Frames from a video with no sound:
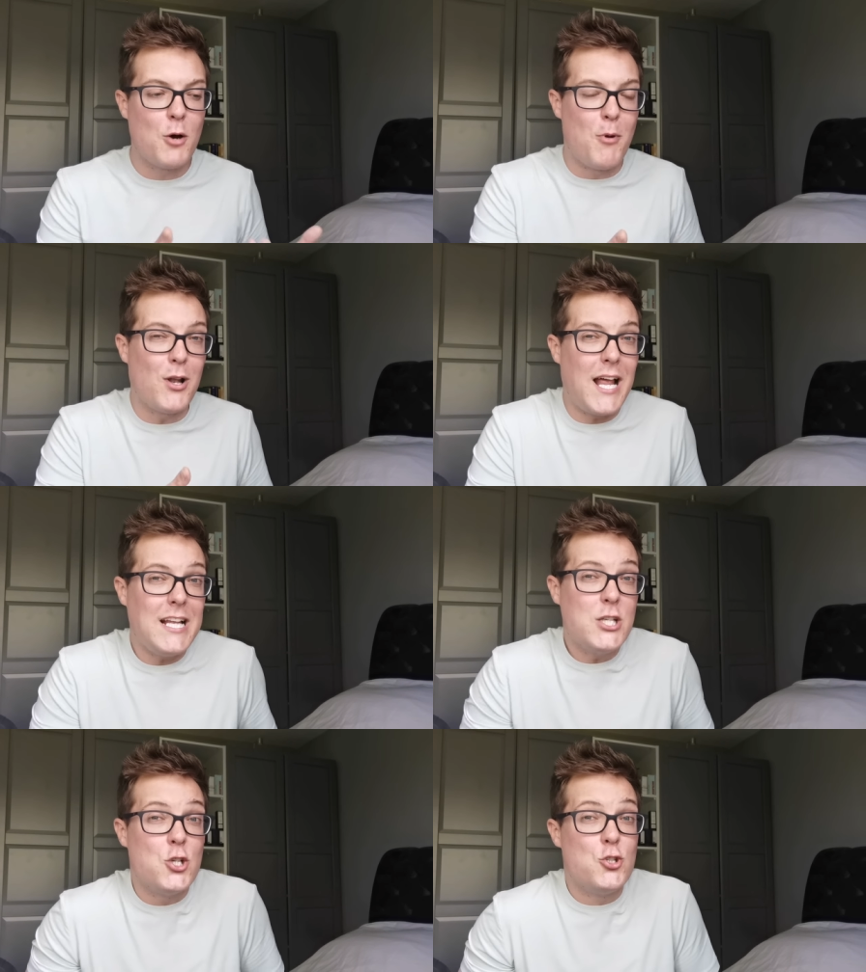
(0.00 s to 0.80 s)
You're more
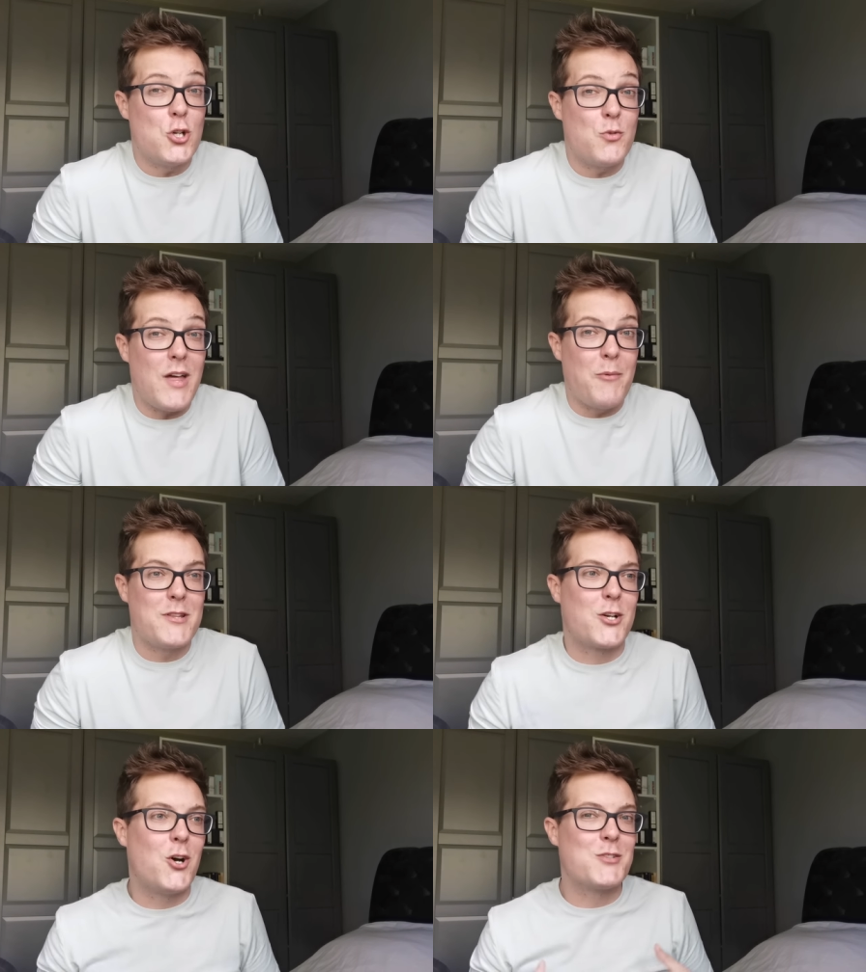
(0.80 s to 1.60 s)
likely to do that
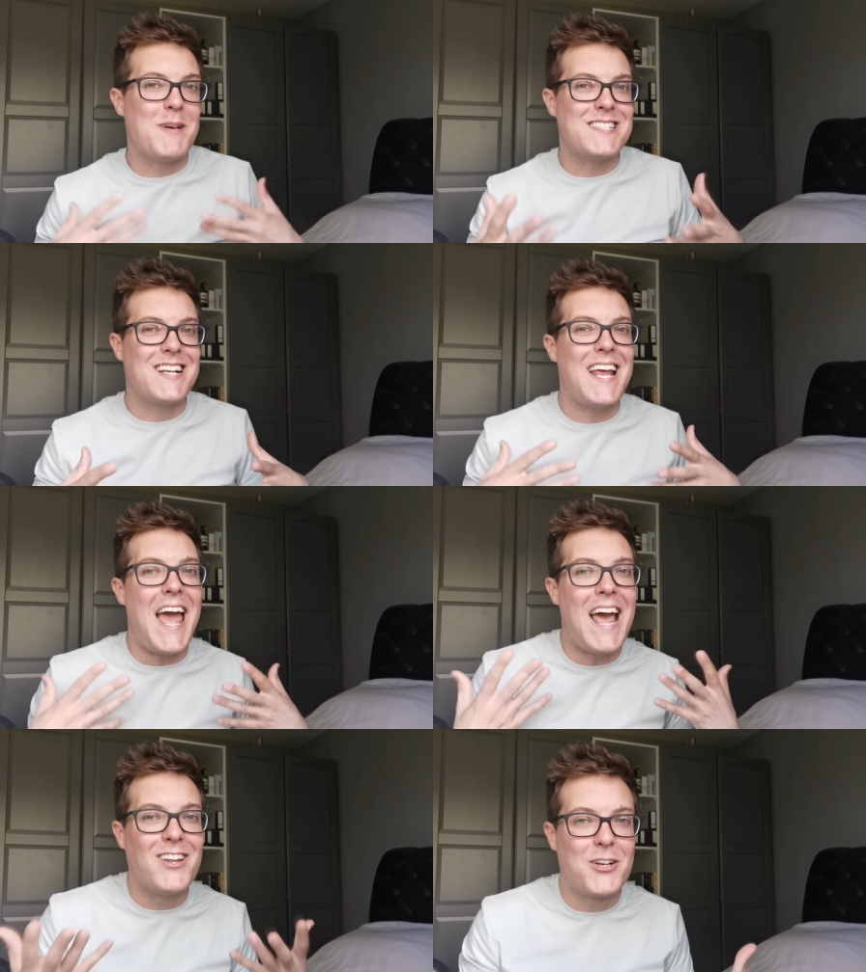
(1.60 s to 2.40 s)
with a
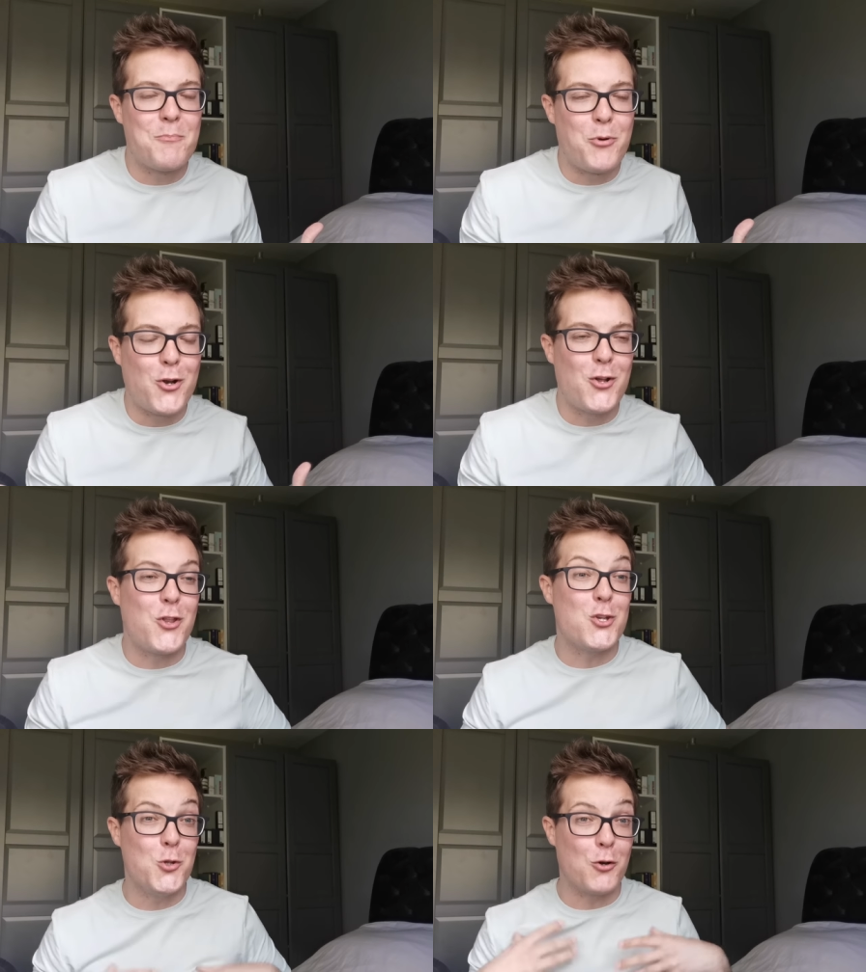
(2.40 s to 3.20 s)
cosmetically elegant
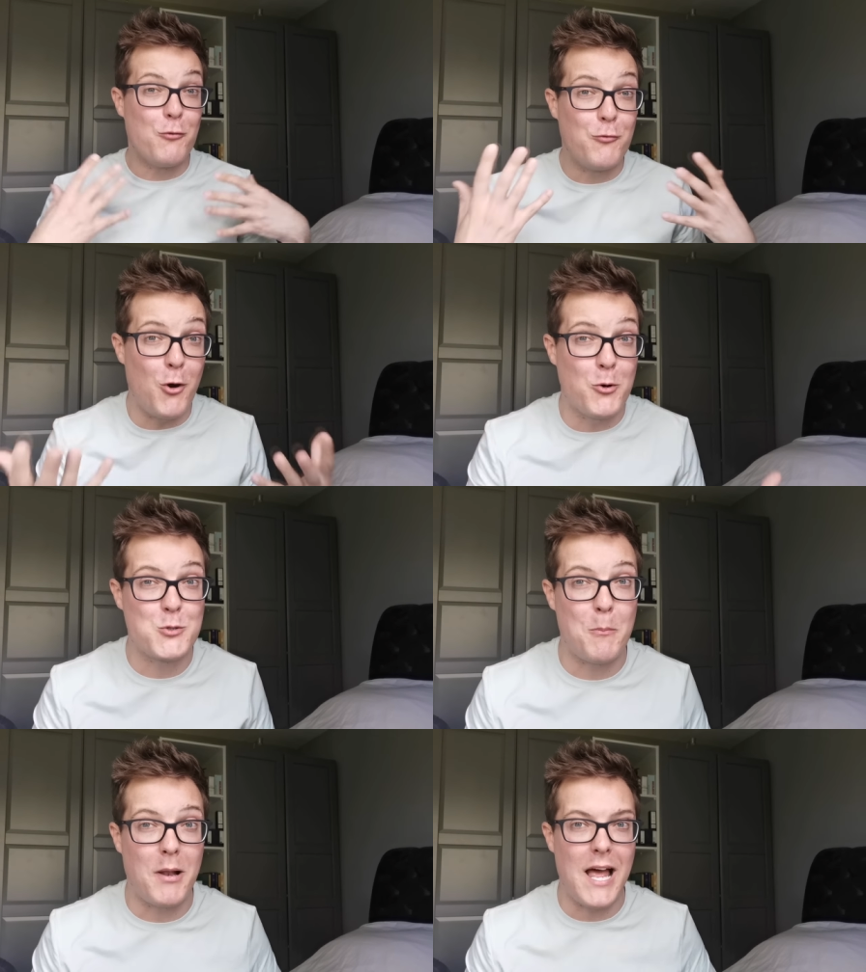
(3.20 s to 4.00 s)
product that you look
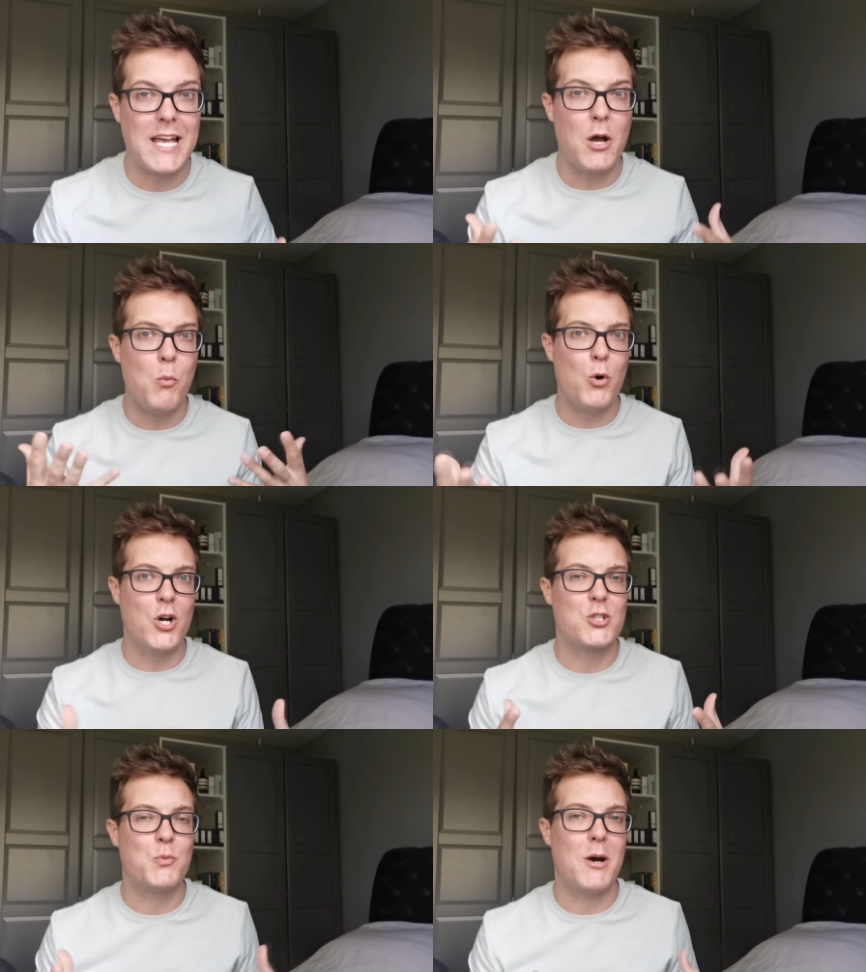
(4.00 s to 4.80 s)
forward to applying and
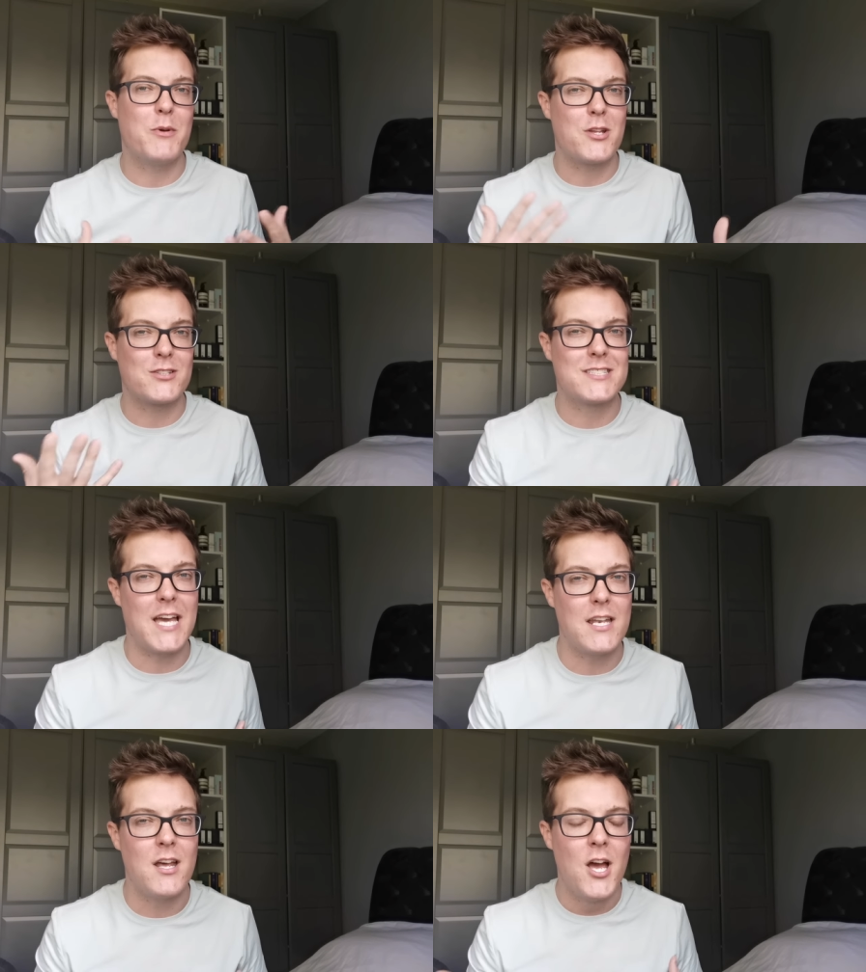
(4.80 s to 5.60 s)
works well with your
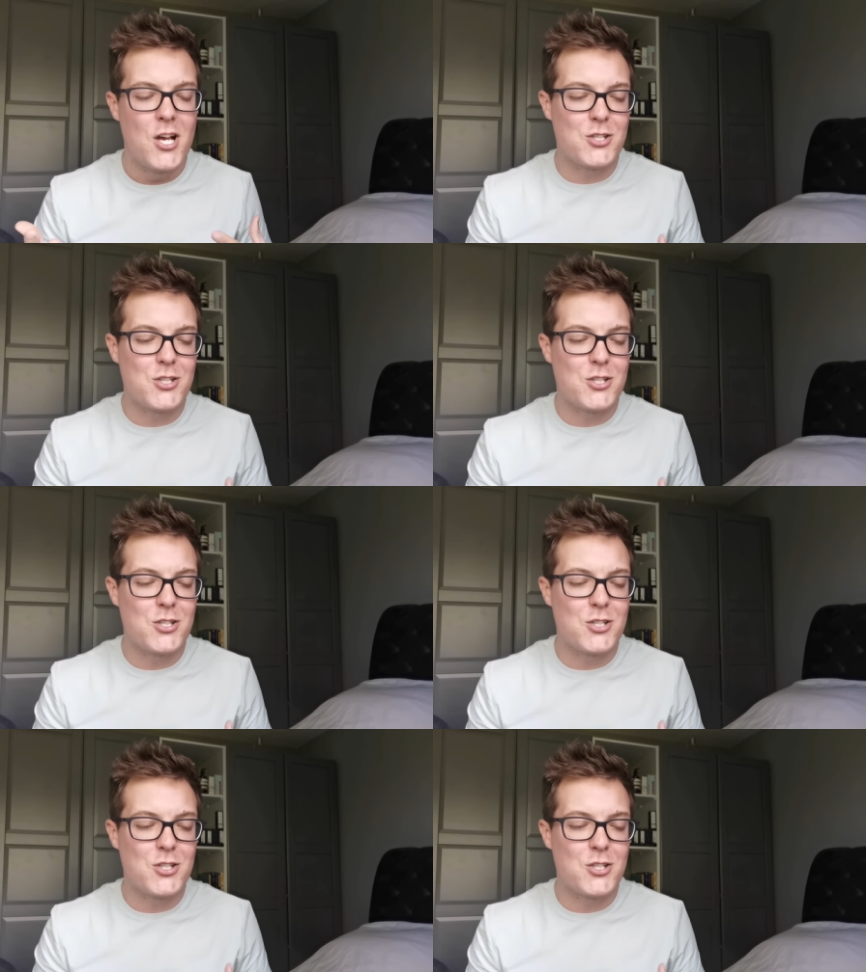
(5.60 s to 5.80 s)
skin.